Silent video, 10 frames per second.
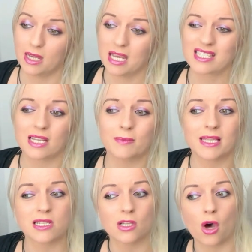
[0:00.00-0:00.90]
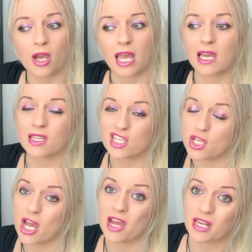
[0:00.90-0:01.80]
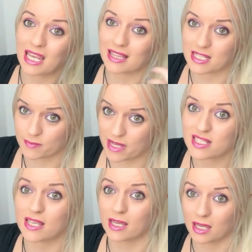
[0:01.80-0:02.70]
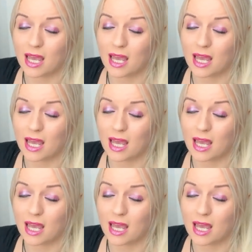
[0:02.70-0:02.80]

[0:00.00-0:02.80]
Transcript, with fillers: It's going to be this longing, this yearning, this missing,